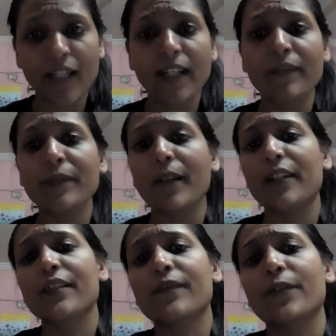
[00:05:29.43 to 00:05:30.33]
11
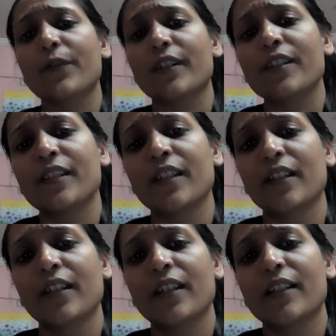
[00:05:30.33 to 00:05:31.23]
minus 4 is
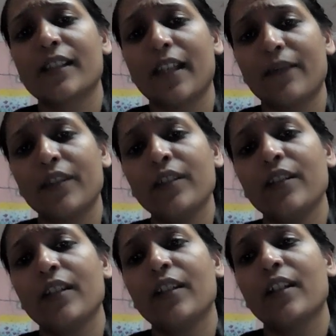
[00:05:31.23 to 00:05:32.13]

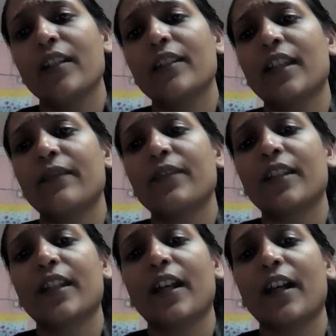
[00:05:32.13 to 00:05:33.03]
7. Then
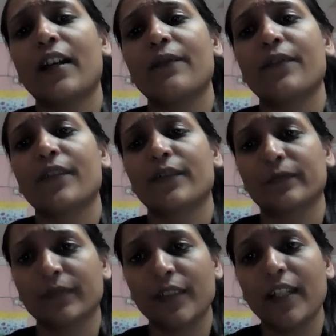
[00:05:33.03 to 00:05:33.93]
we have
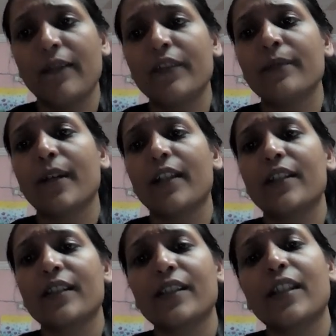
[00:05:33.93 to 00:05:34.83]
11
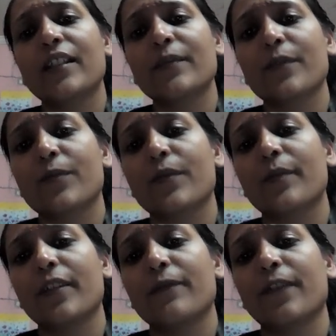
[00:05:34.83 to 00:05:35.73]
minus 6, which would
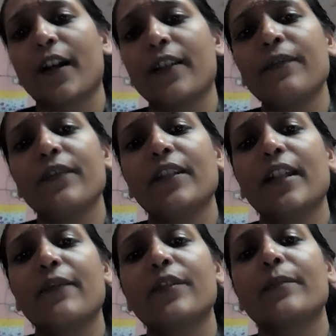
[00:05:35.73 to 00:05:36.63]
be 5.
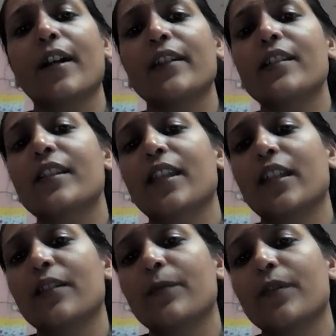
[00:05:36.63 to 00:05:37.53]
11 minus
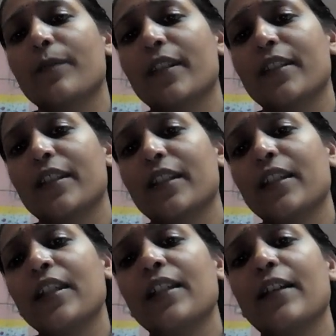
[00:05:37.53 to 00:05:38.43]
8 would be
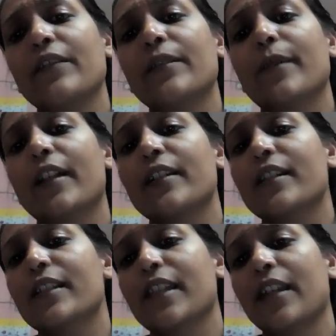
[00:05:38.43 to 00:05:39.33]
3. 11
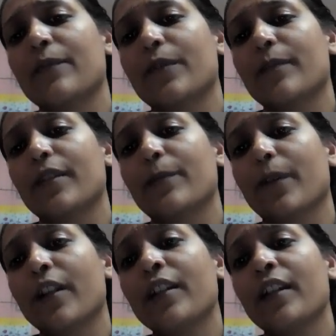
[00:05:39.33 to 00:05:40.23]
minus 10 would be
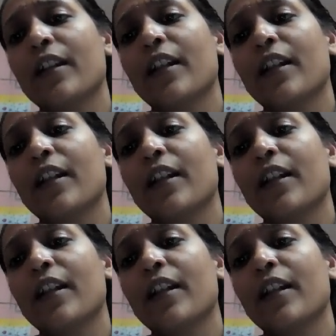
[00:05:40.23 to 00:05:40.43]
1.